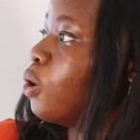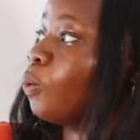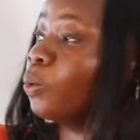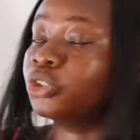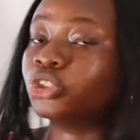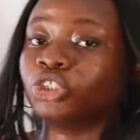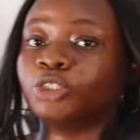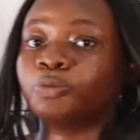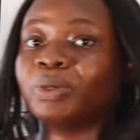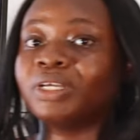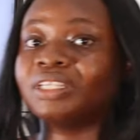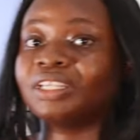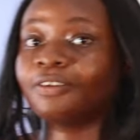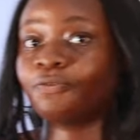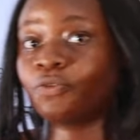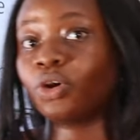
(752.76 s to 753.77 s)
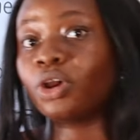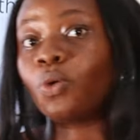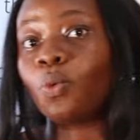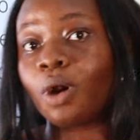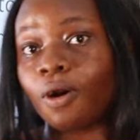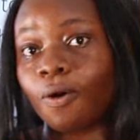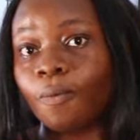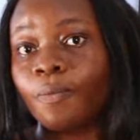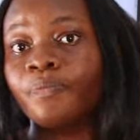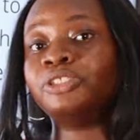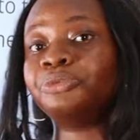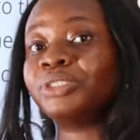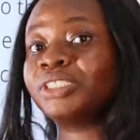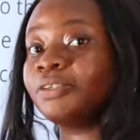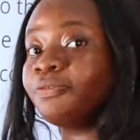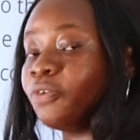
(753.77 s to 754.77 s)
was suspended for a while. The
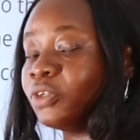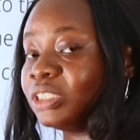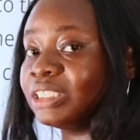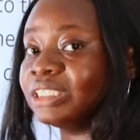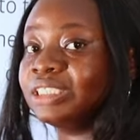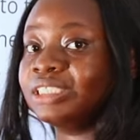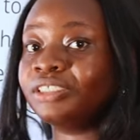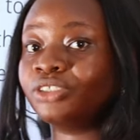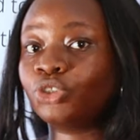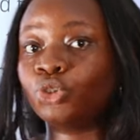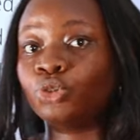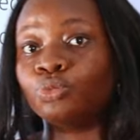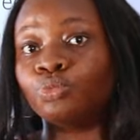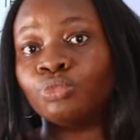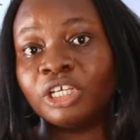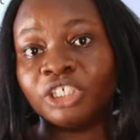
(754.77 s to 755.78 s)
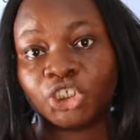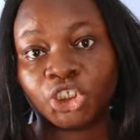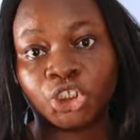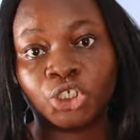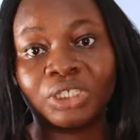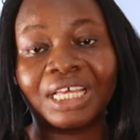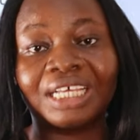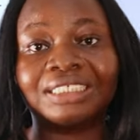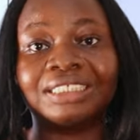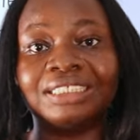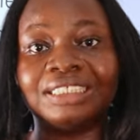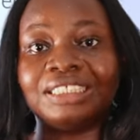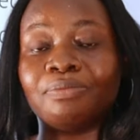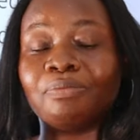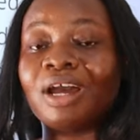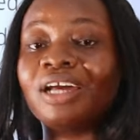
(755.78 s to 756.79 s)
reason for this is to ensure that
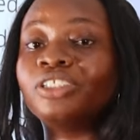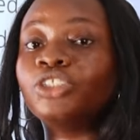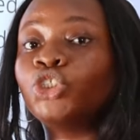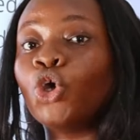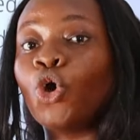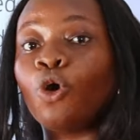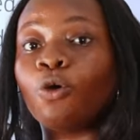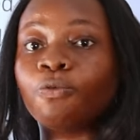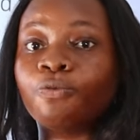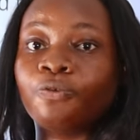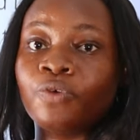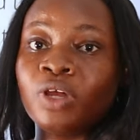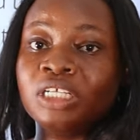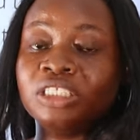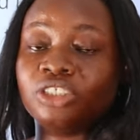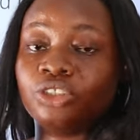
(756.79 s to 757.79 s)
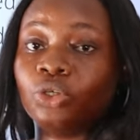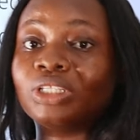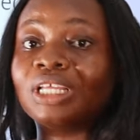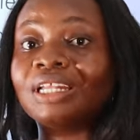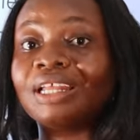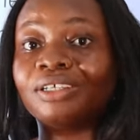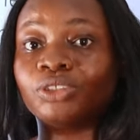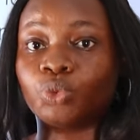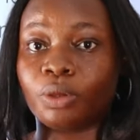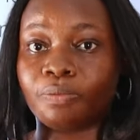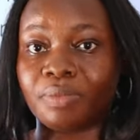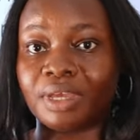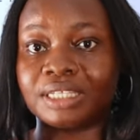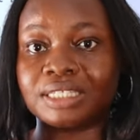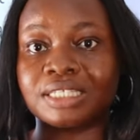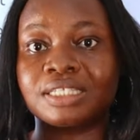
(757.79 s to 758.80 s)
the demands of the Northerners were
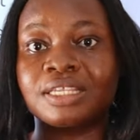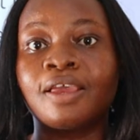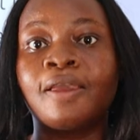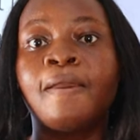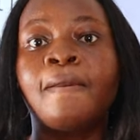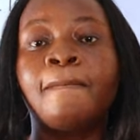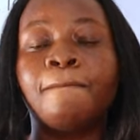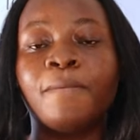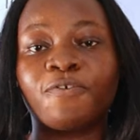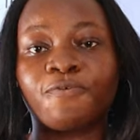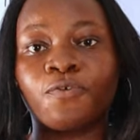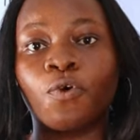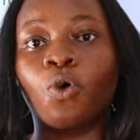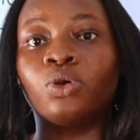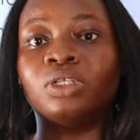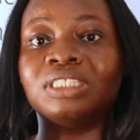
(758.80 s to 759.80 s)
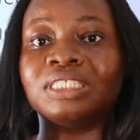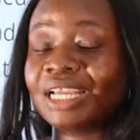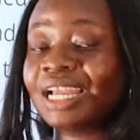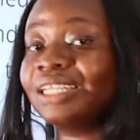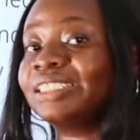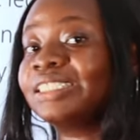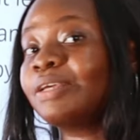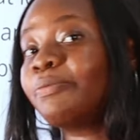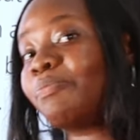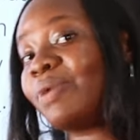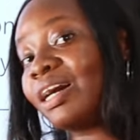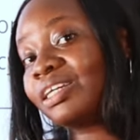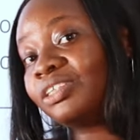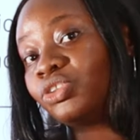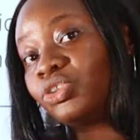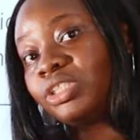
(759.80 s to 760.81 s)
met before they can step
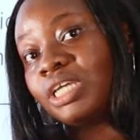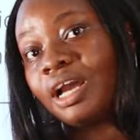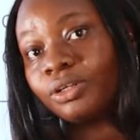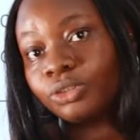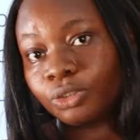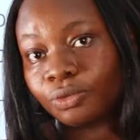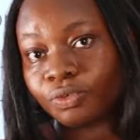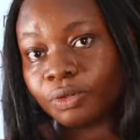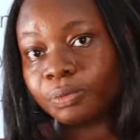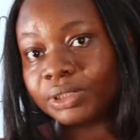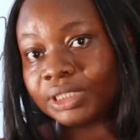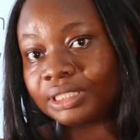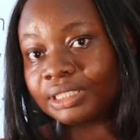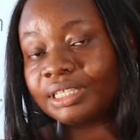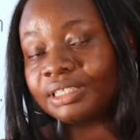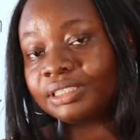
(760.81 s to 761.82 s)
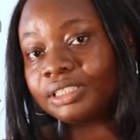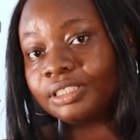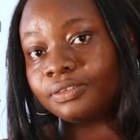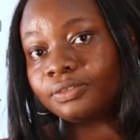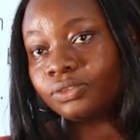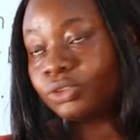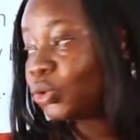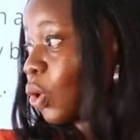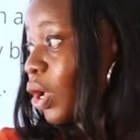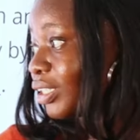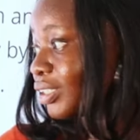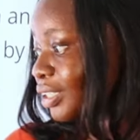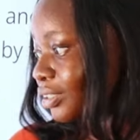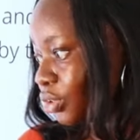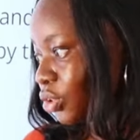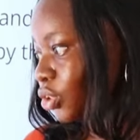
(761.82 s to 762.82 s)
back into the House of Representatives. So
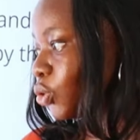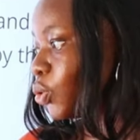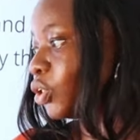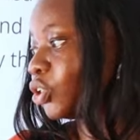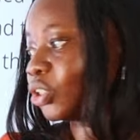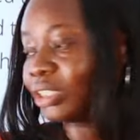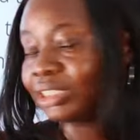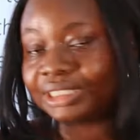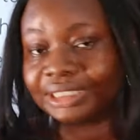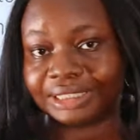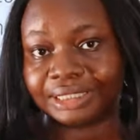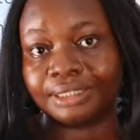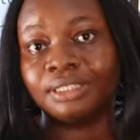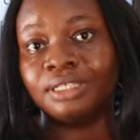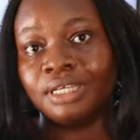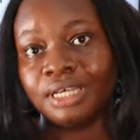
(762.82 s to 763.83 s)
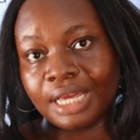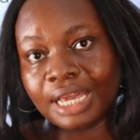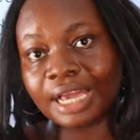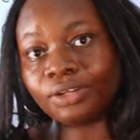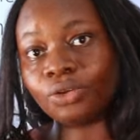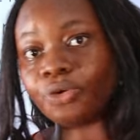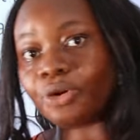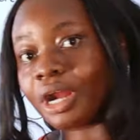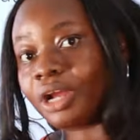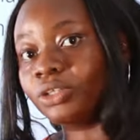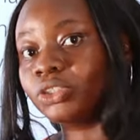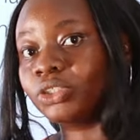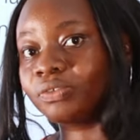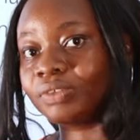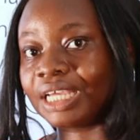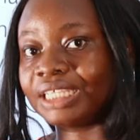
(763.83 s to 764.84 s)
answer to this question is C, Kano
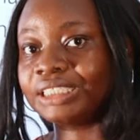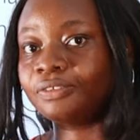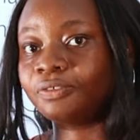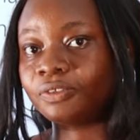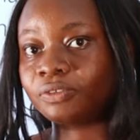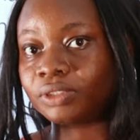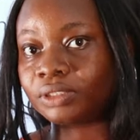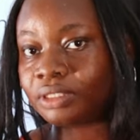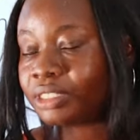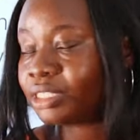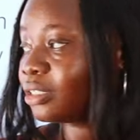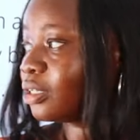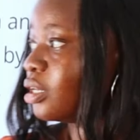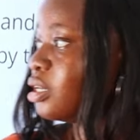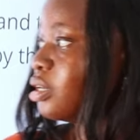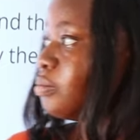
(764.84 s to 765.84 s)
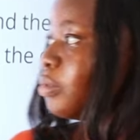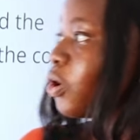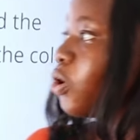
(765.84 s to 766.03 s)
Riots of 1953,